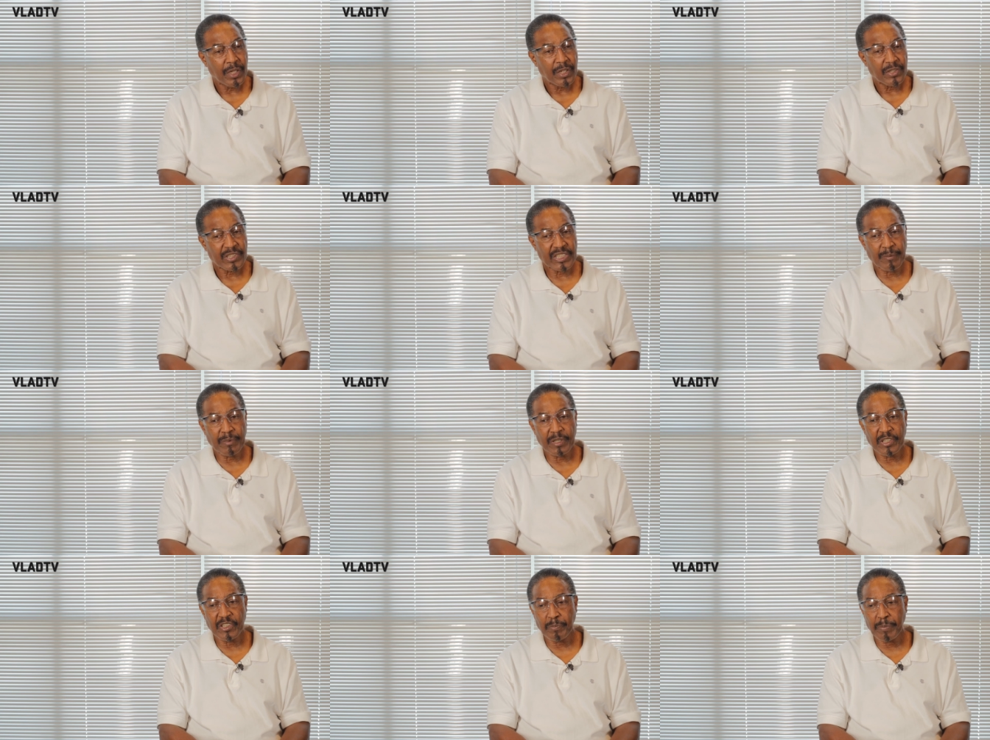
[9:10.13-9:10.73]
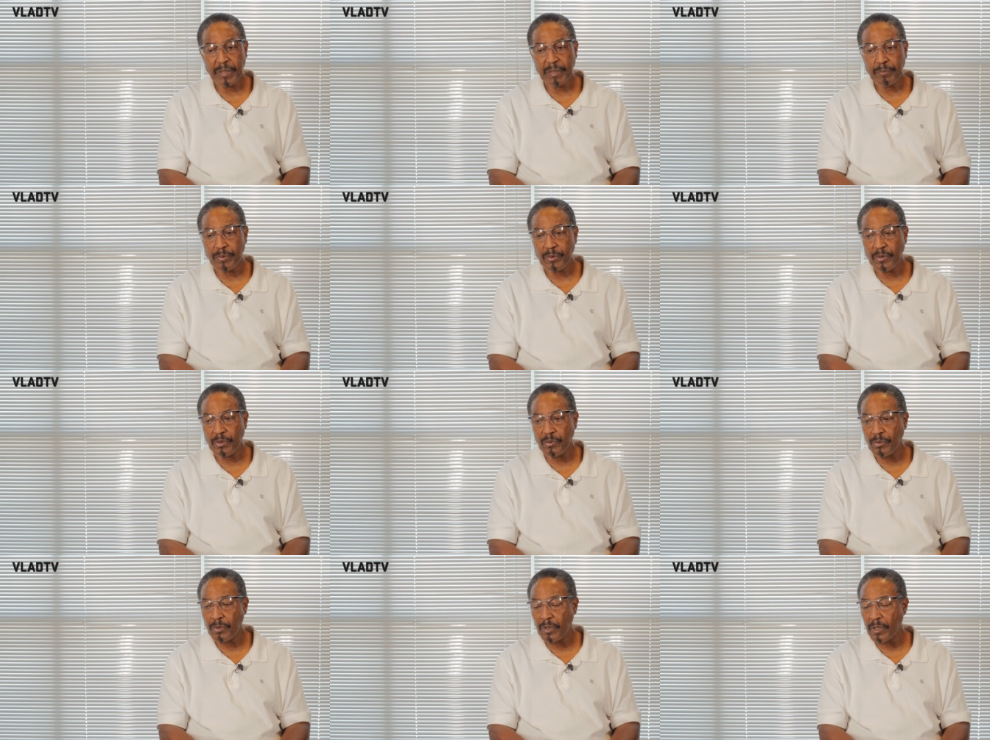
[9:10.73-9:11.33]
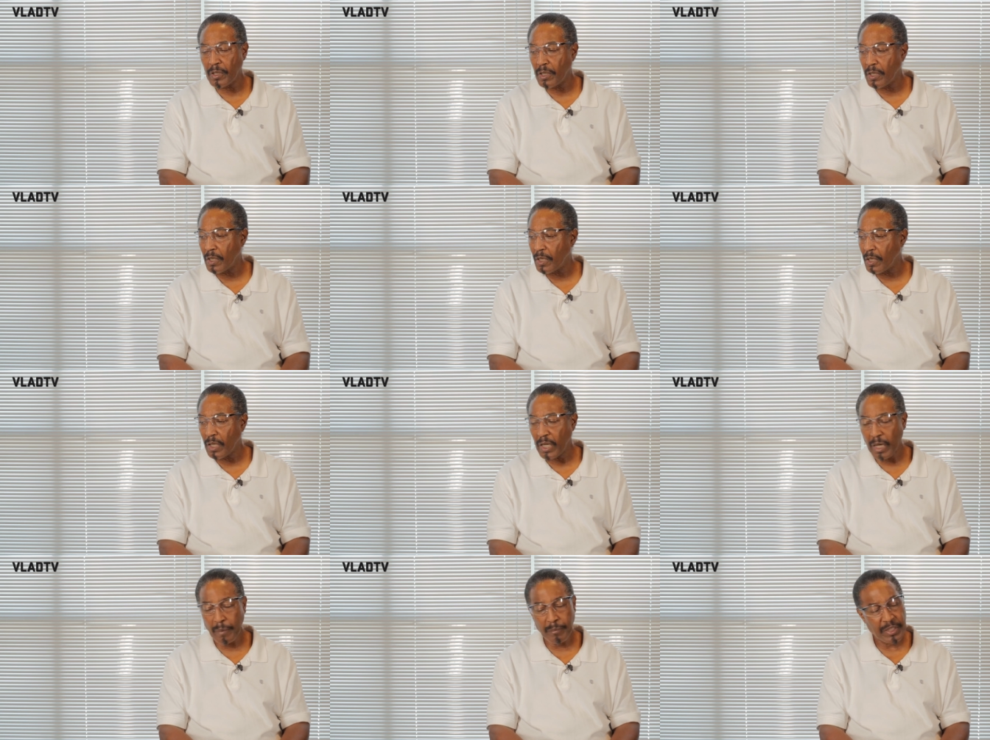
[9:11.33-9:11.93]
some of these people were,
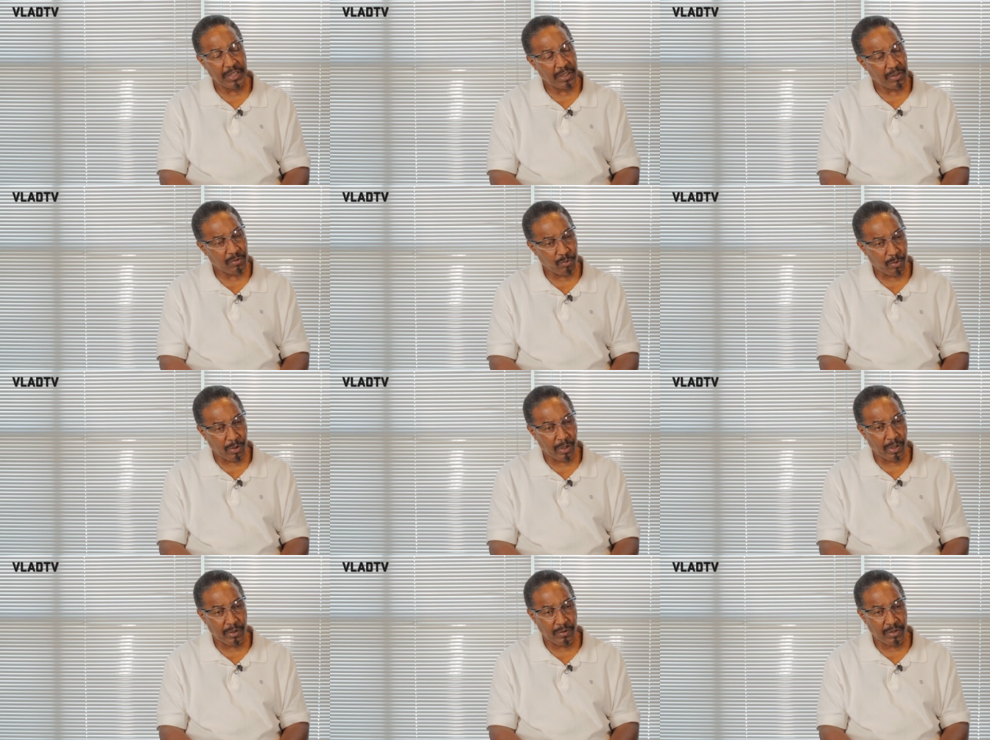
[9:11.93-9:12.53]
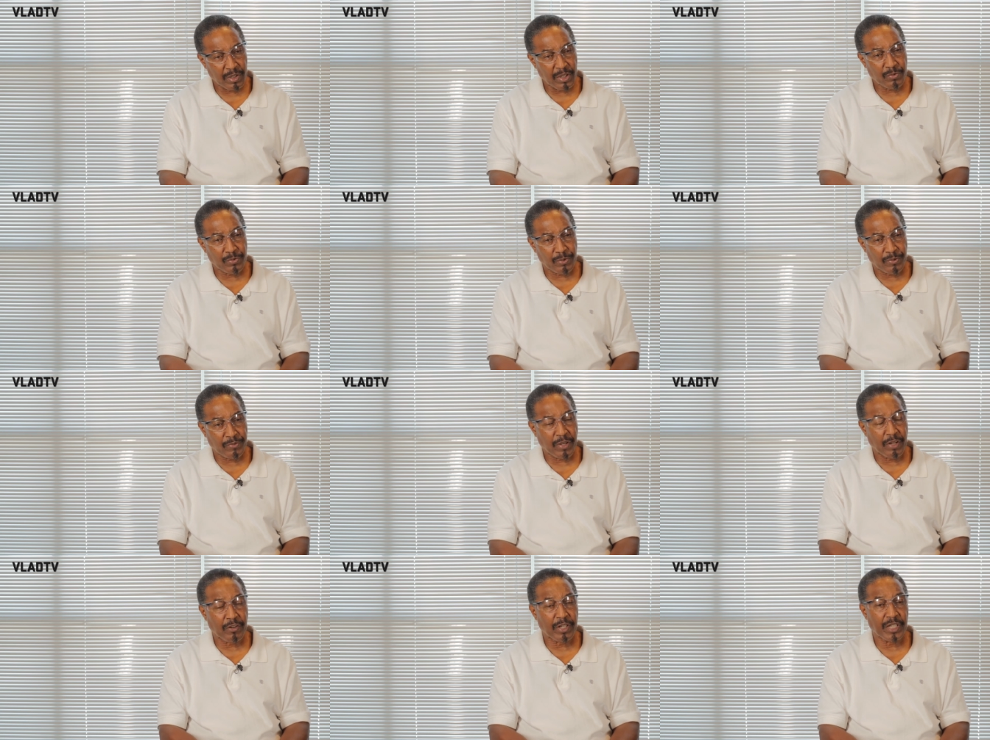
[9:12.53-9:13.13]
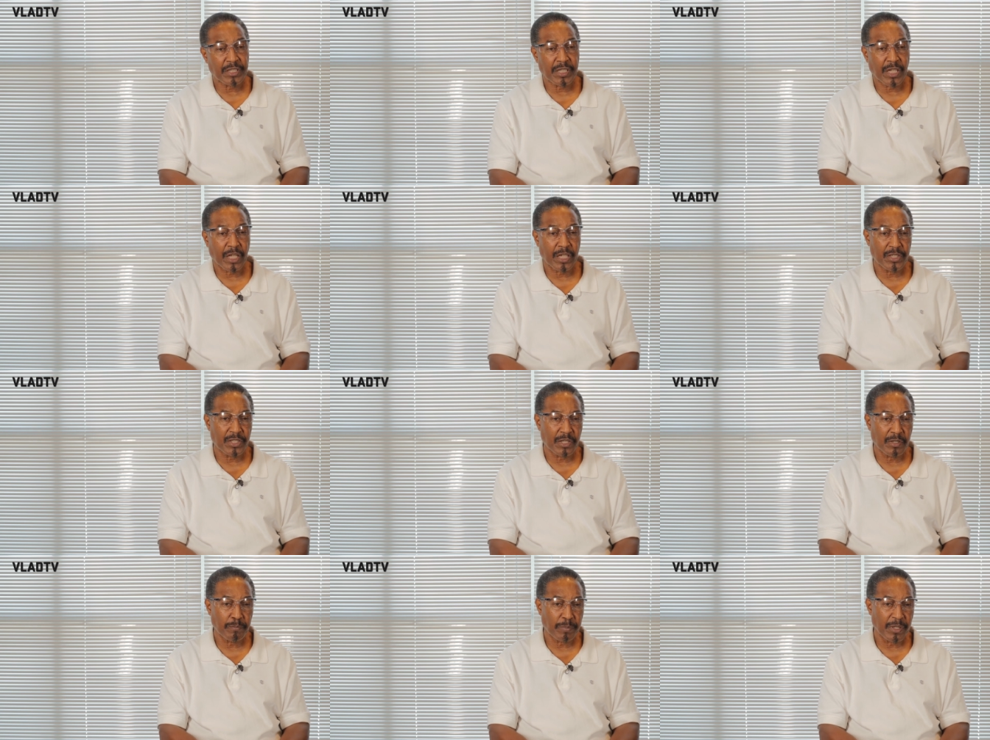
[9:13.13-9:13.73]
uh, I mean, these were, these were very
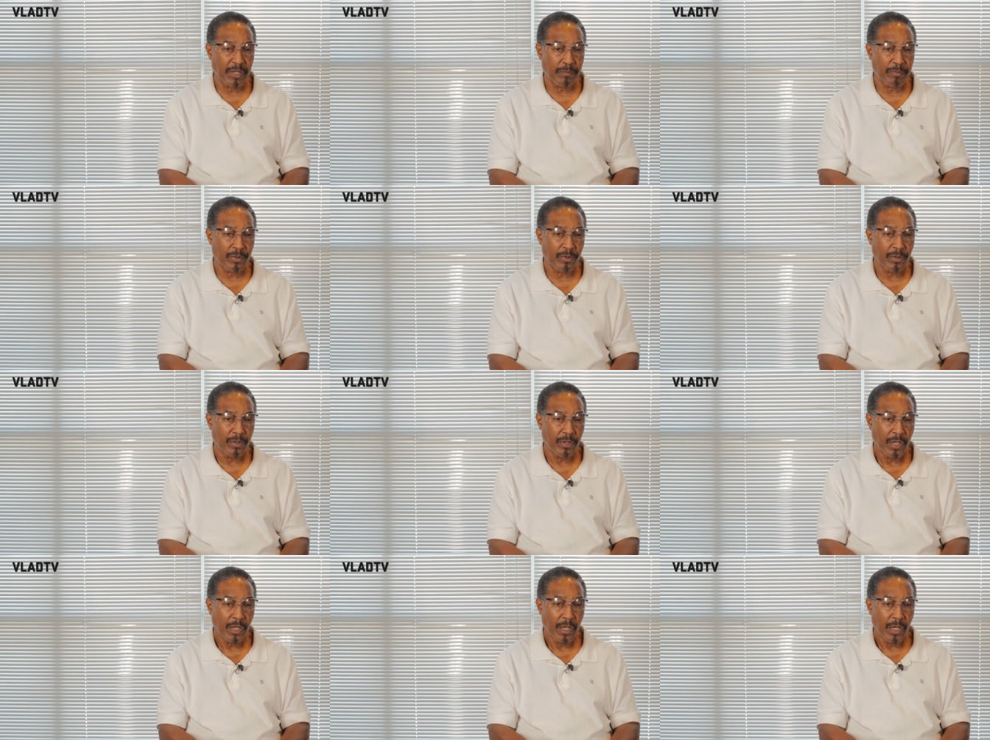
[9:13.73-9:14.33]
intelligent people.